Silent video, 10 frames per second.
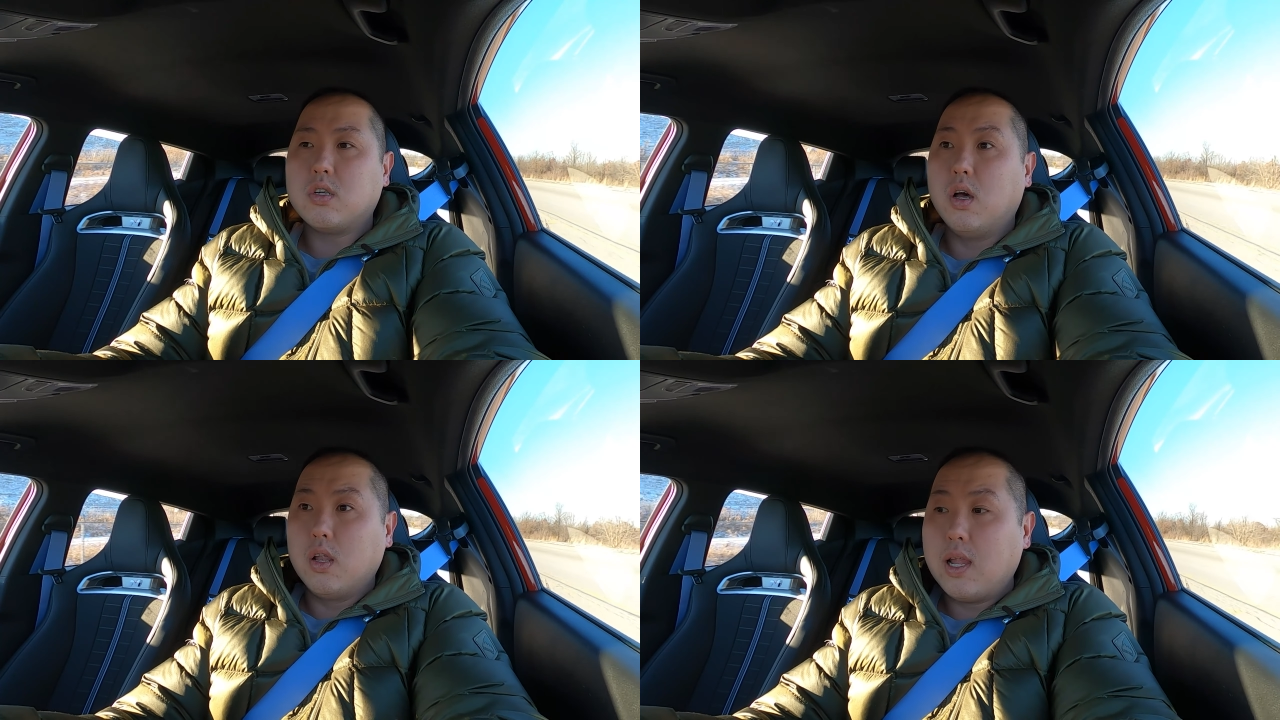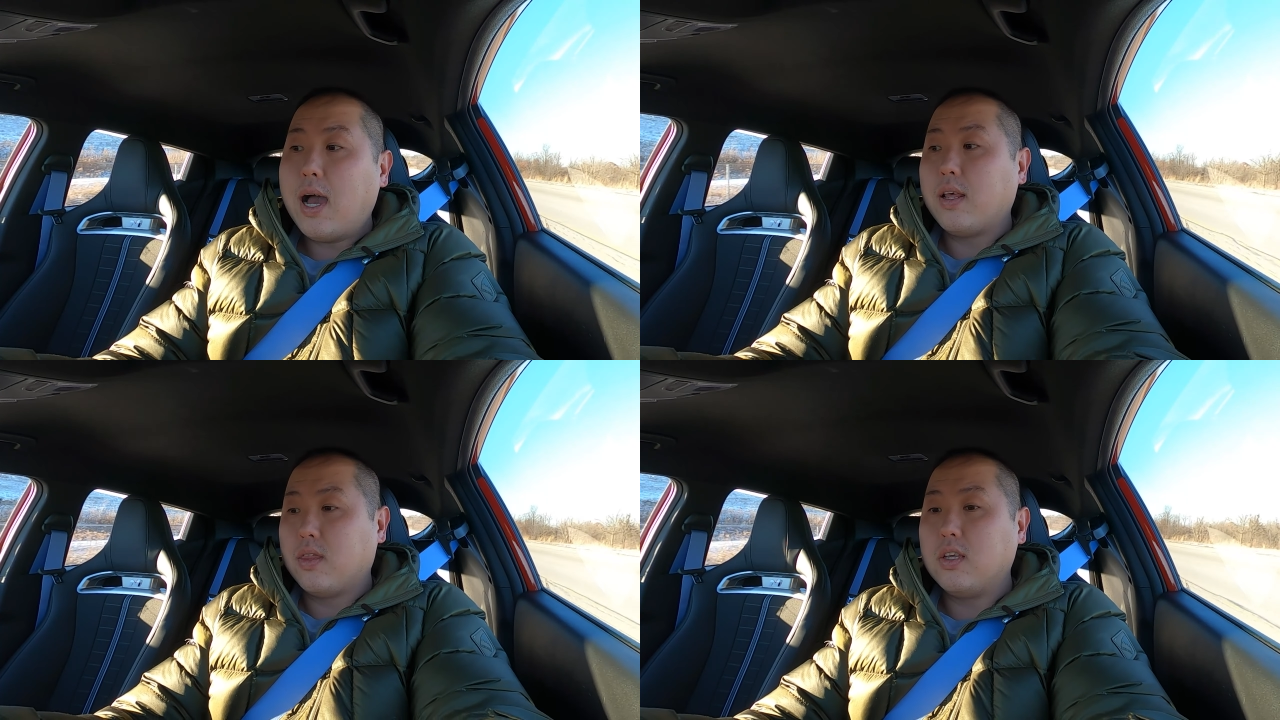A
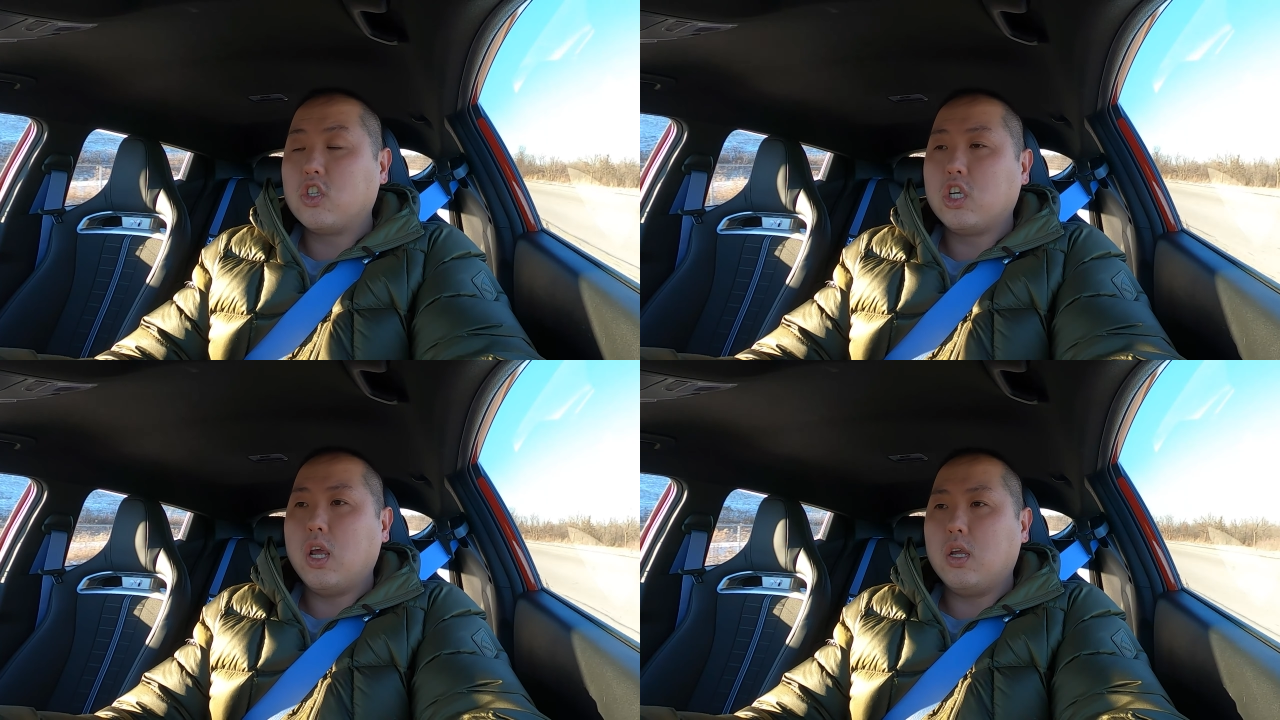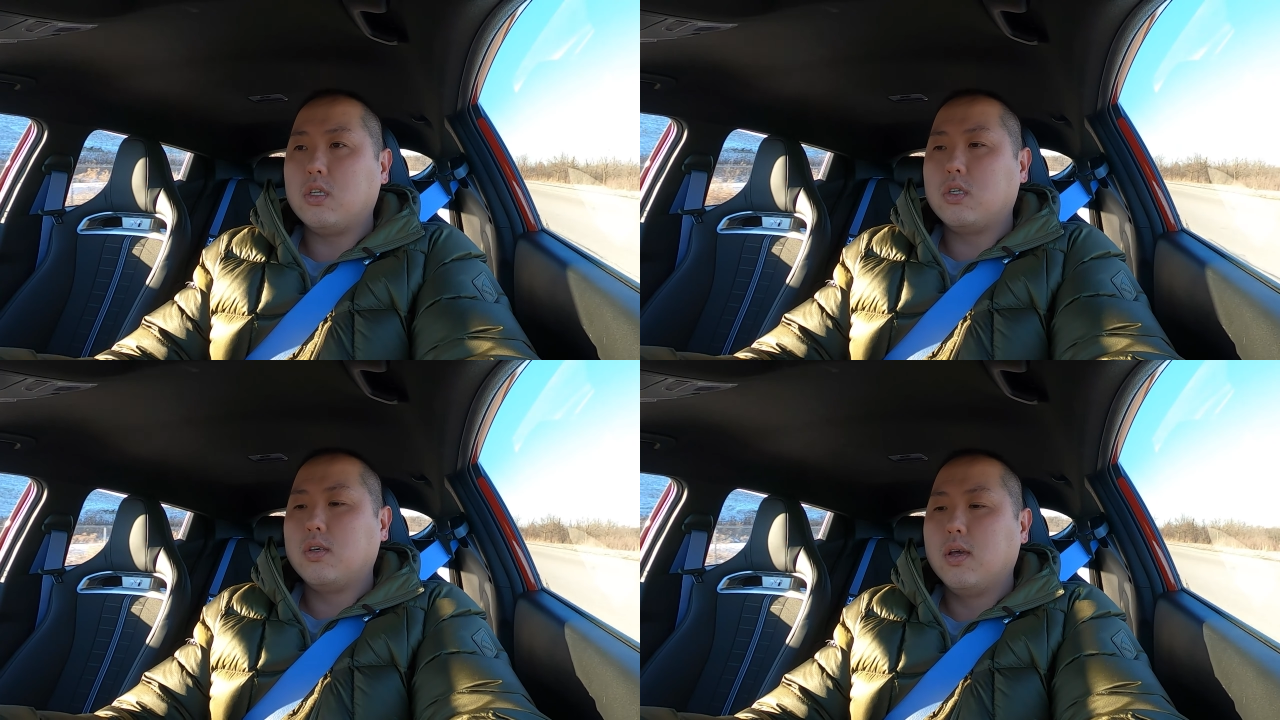lot of things
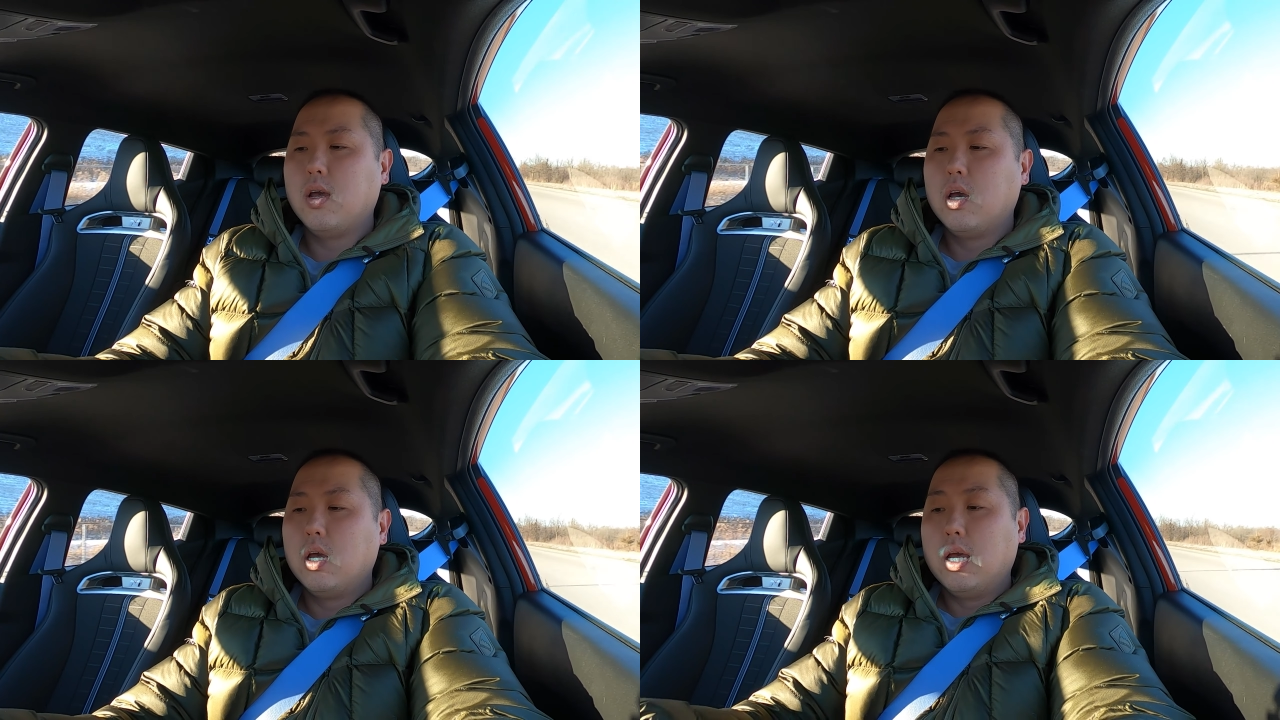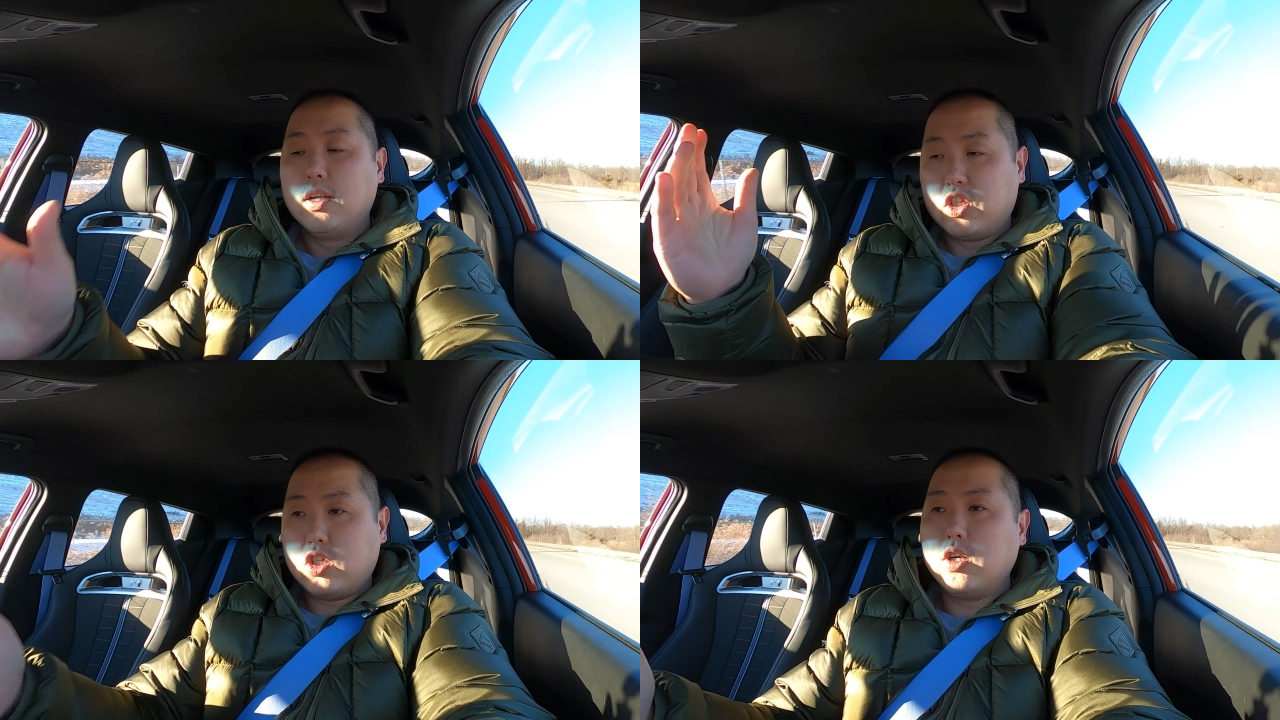changed.
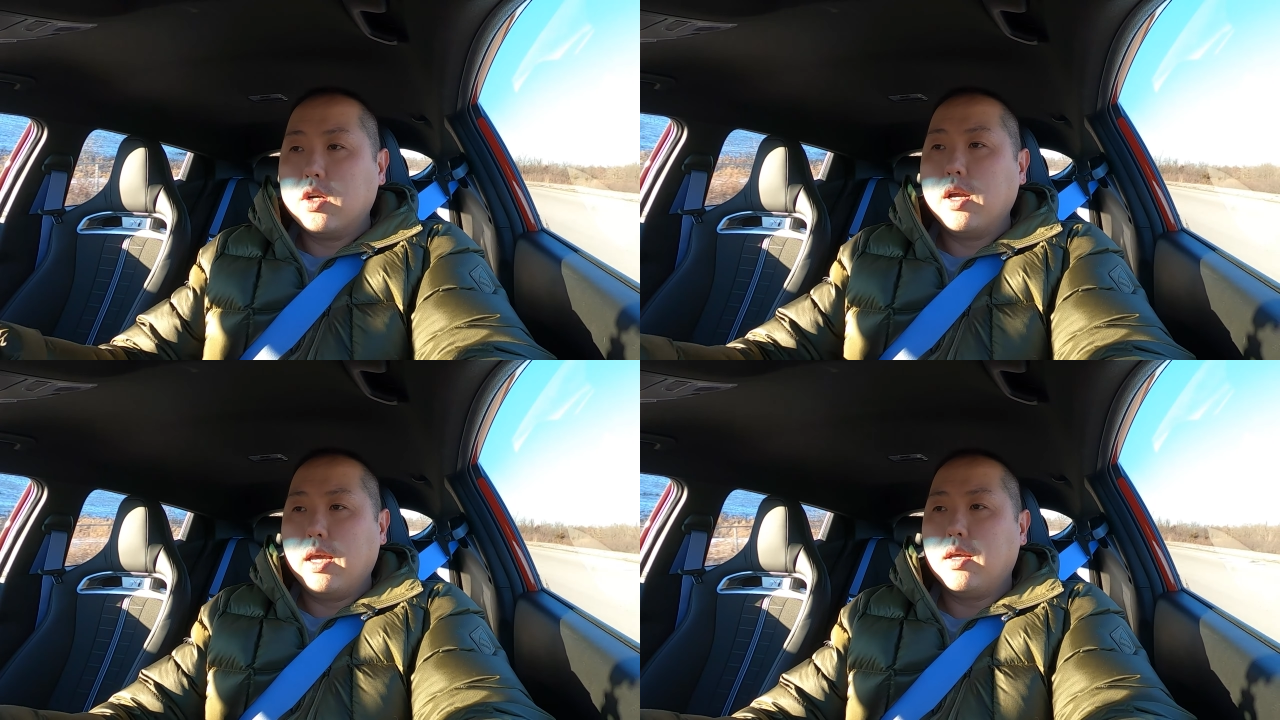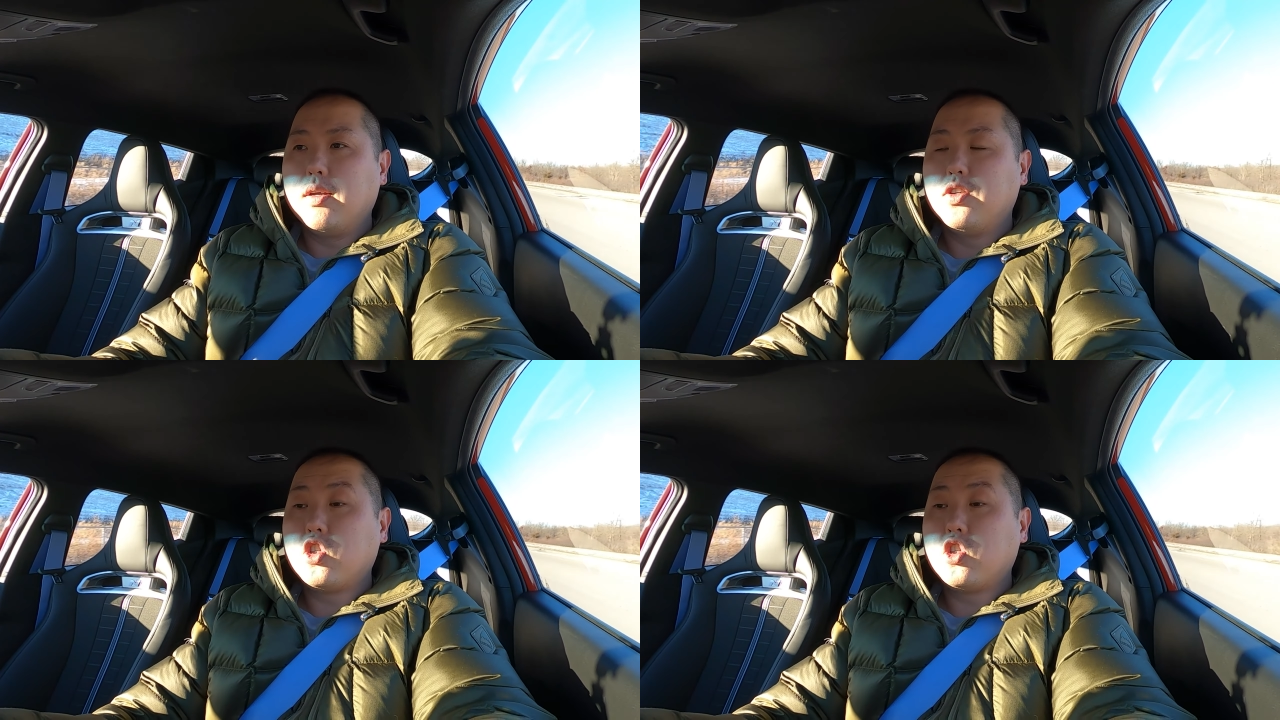Steering